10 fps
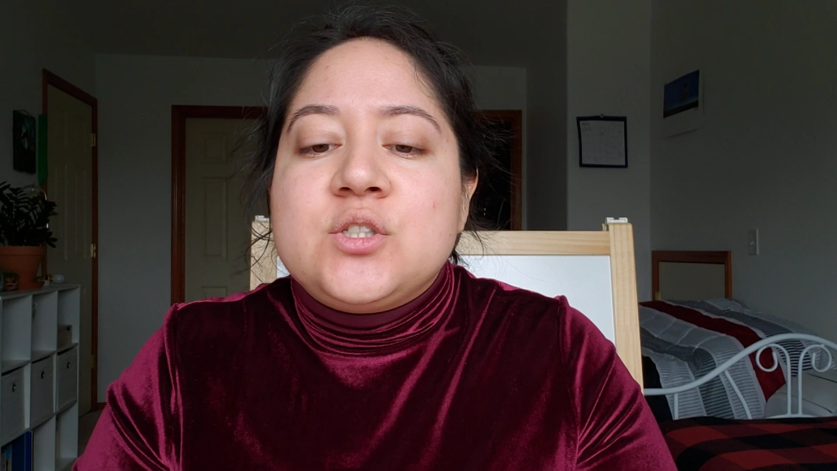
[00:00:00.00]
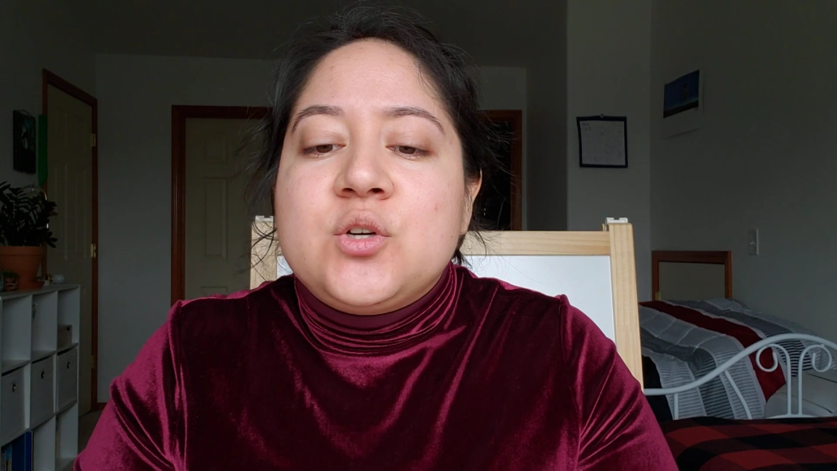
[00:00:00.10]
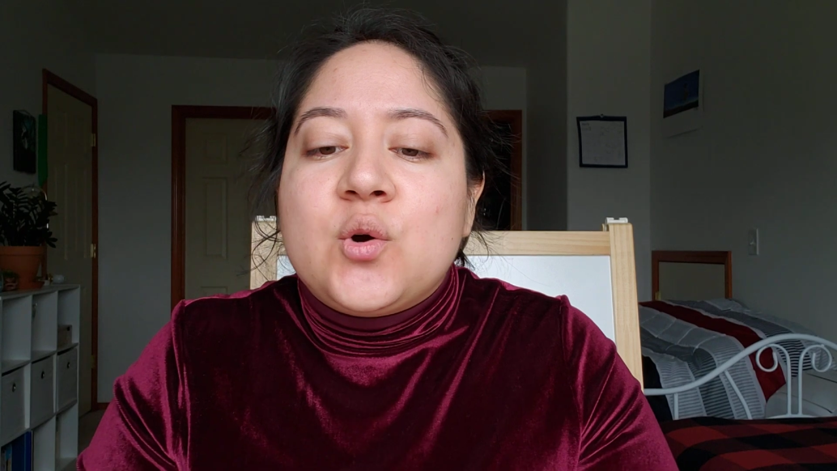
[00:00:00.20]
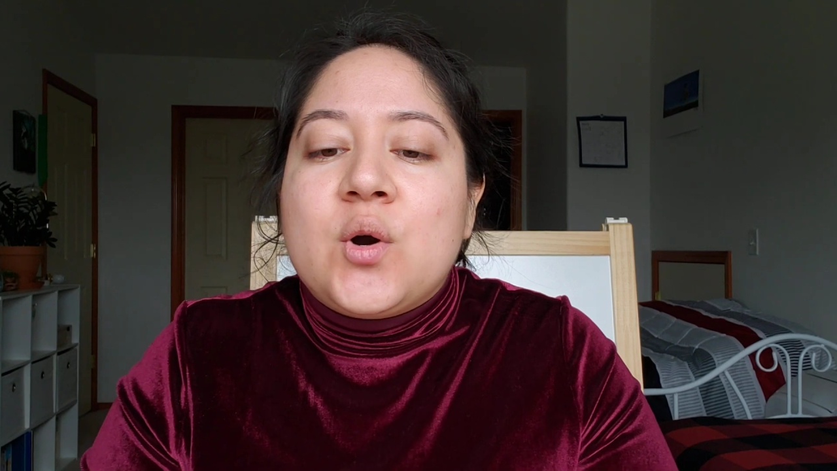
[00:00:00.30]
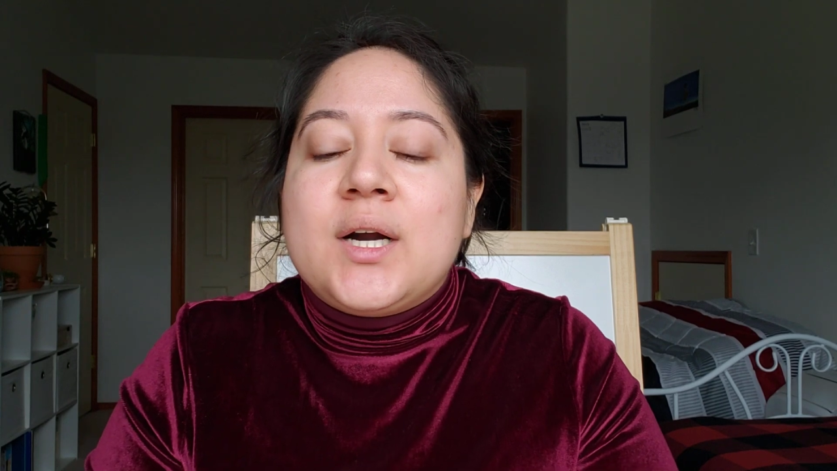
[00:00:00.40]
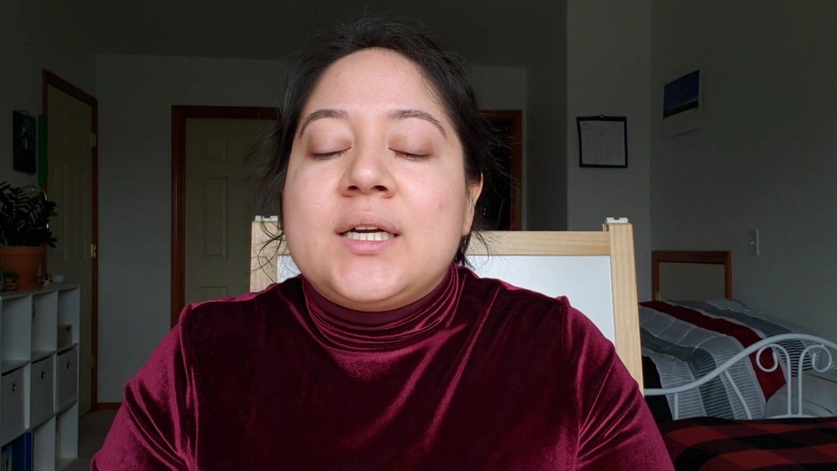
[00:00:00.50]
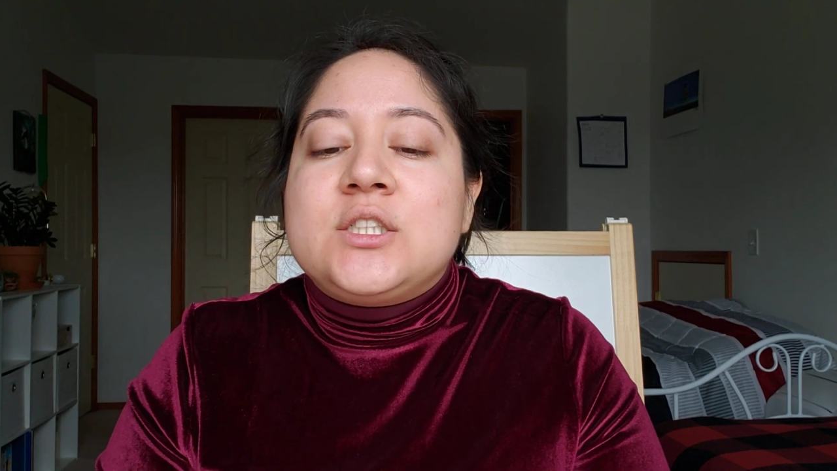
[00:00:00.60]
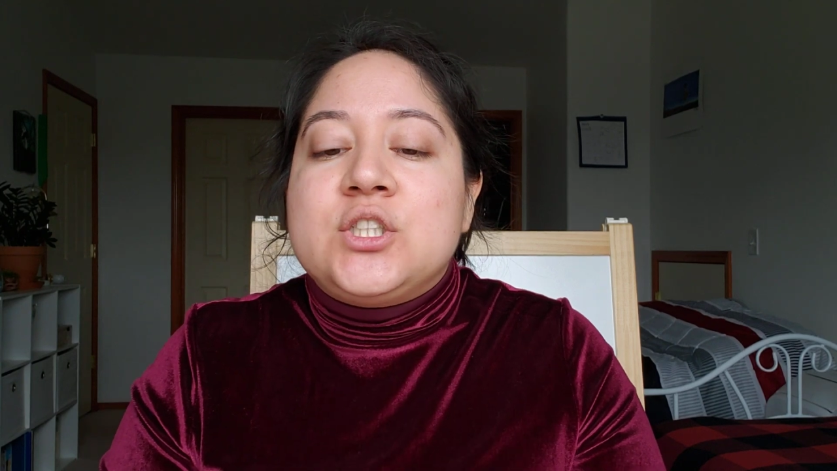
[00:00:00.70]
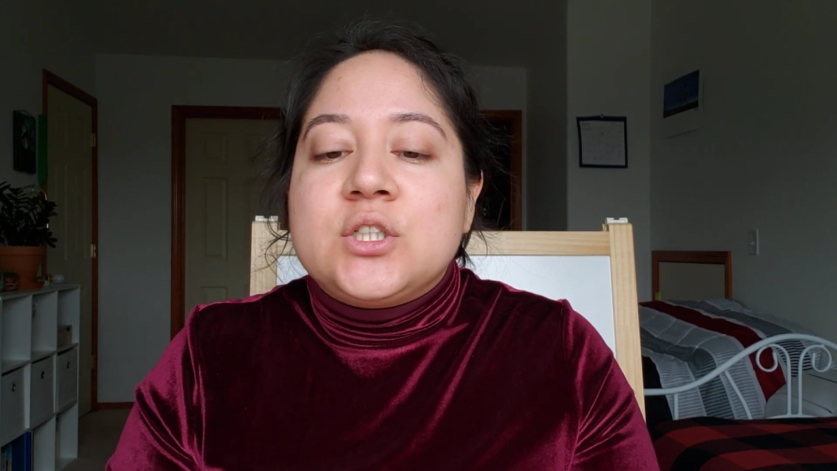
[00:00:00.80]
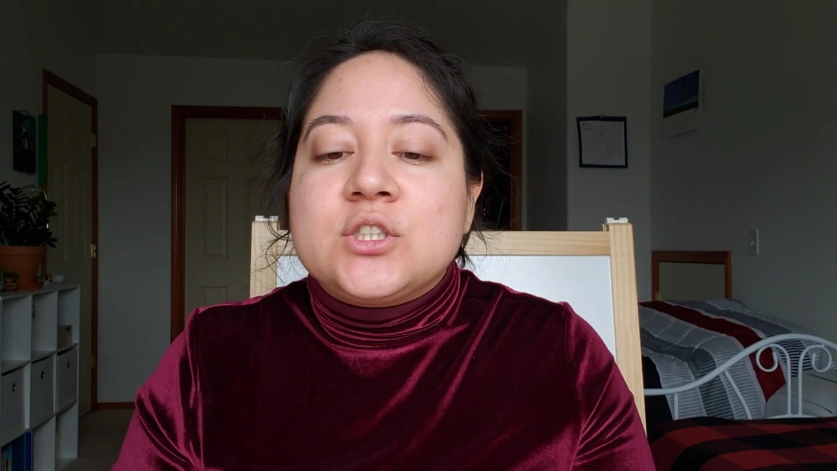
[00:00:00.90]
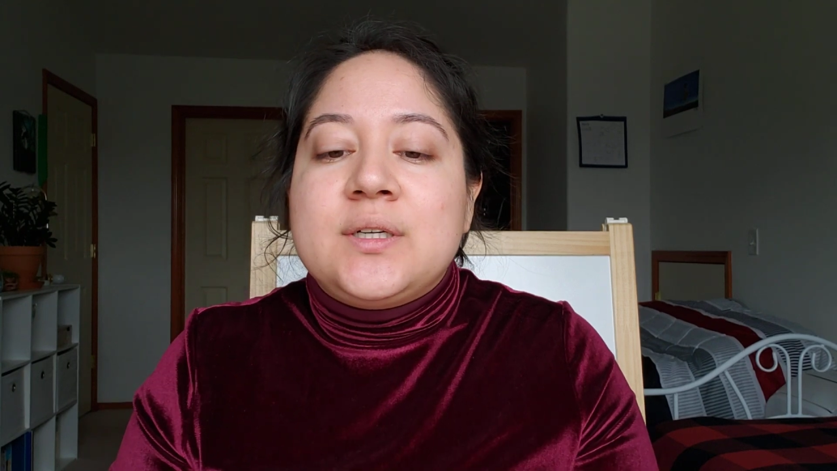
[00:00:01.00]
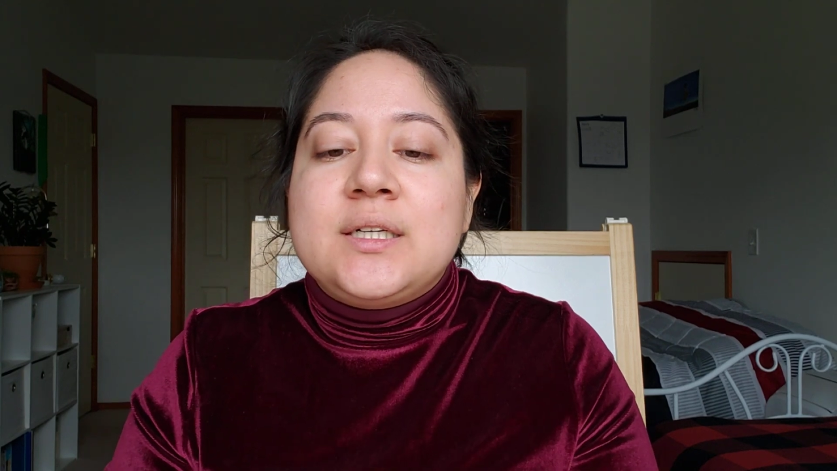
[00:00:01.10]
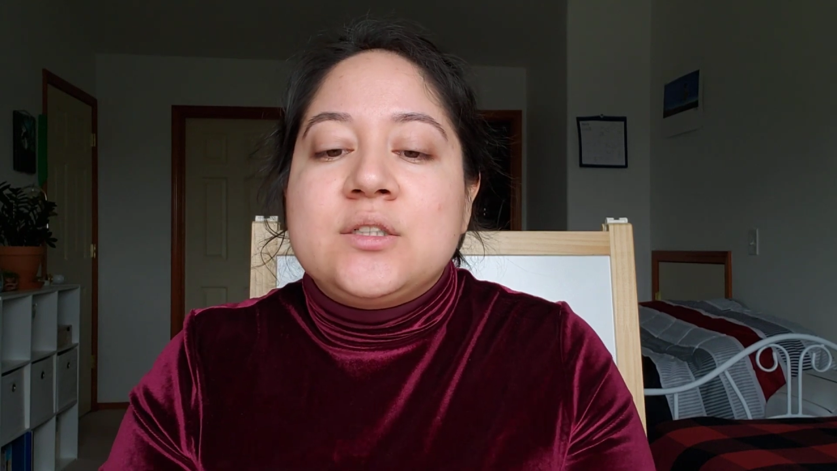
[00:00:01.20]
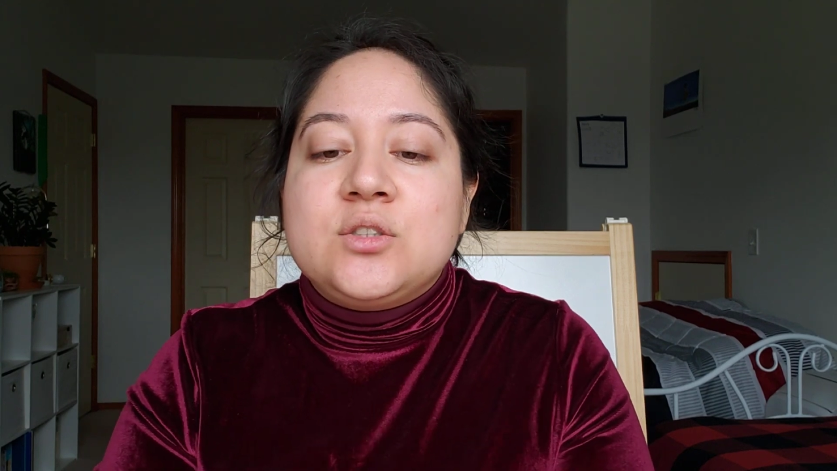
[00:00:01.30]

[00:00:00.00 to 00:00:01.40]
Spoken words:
your children